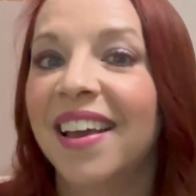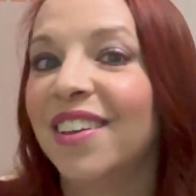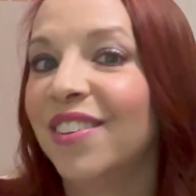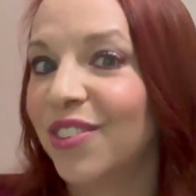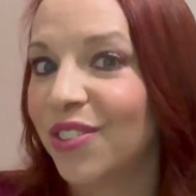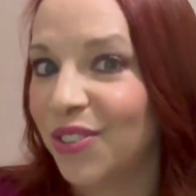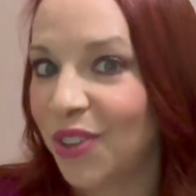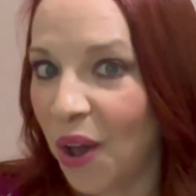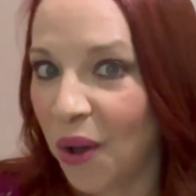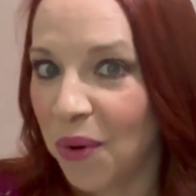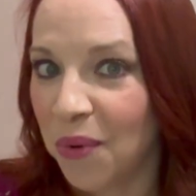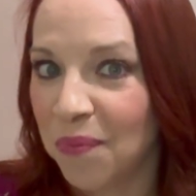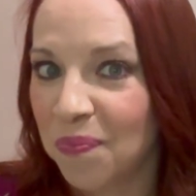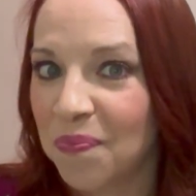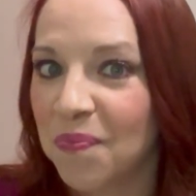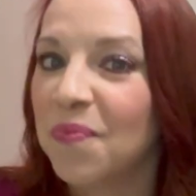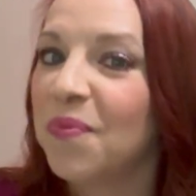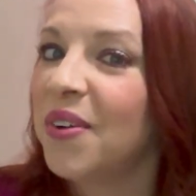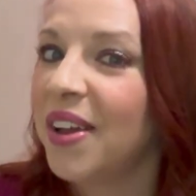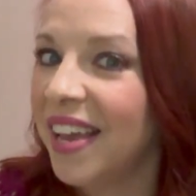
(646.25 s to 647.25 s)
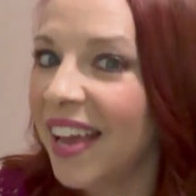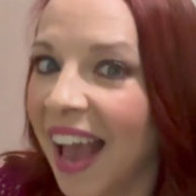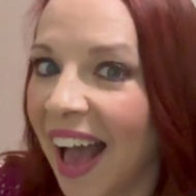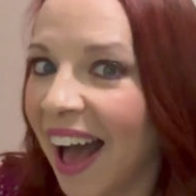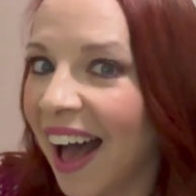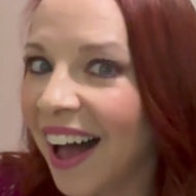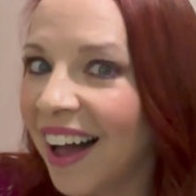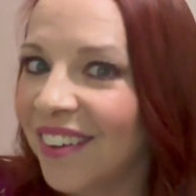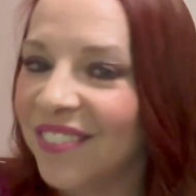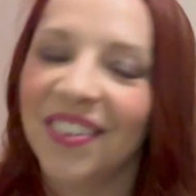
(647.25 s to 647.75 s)
So we
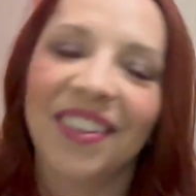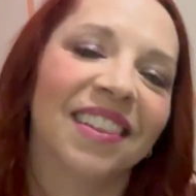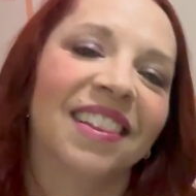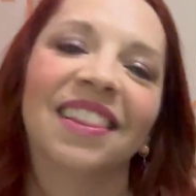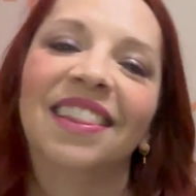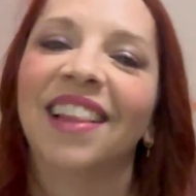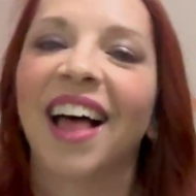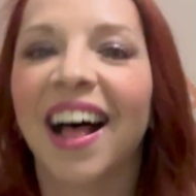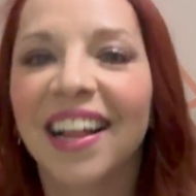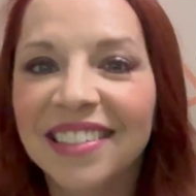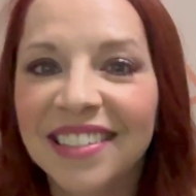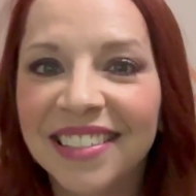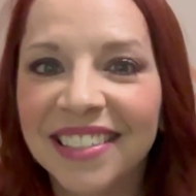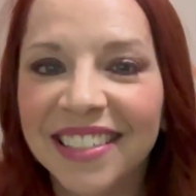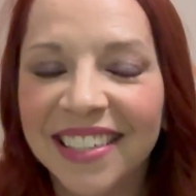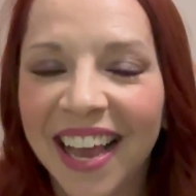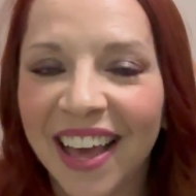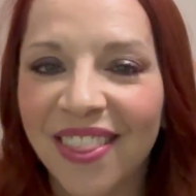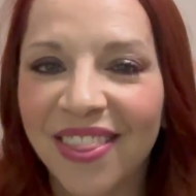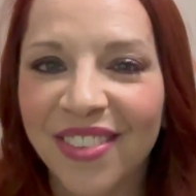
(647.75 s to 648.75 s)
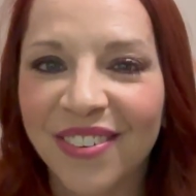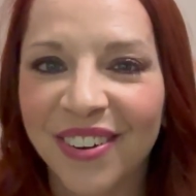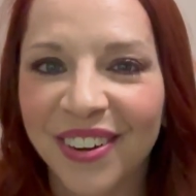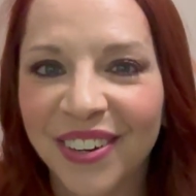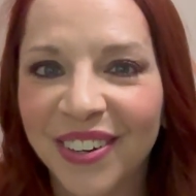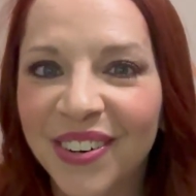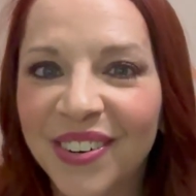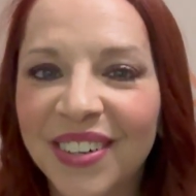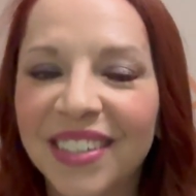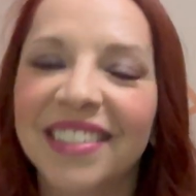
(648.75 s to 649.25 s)
have lots to get
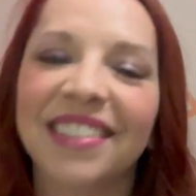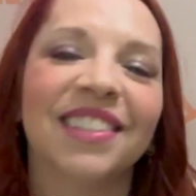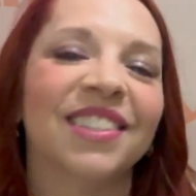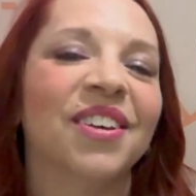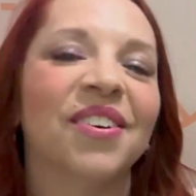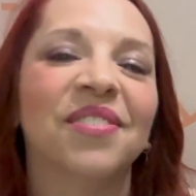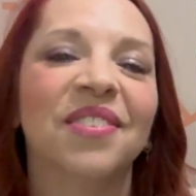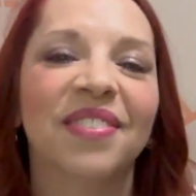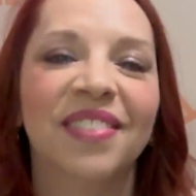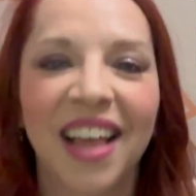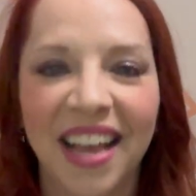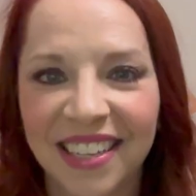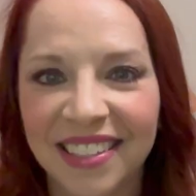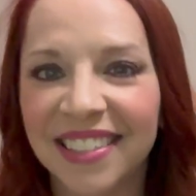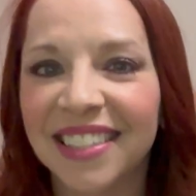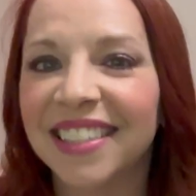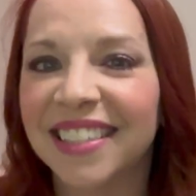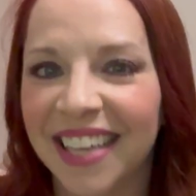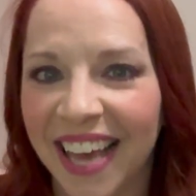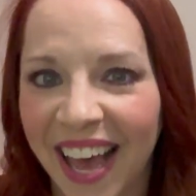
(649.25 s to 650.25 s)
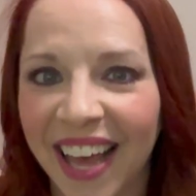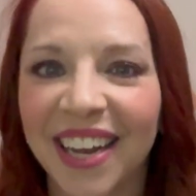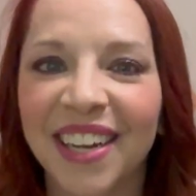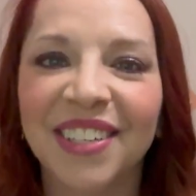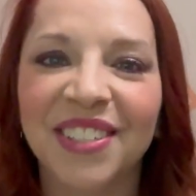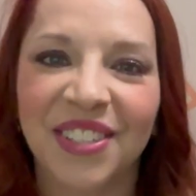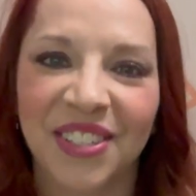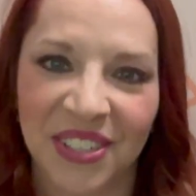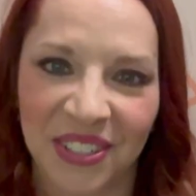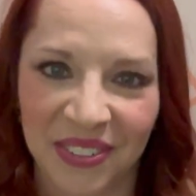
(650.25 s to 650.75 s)
through, so let's get
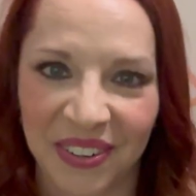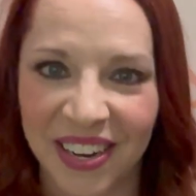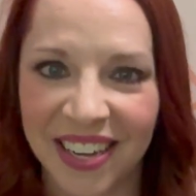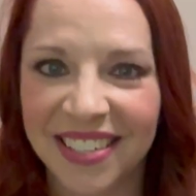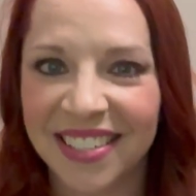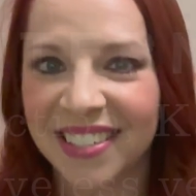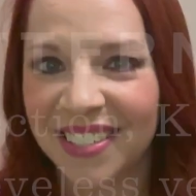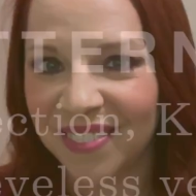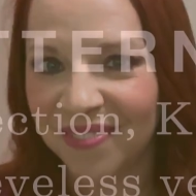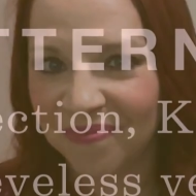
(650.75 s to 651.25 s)
to it.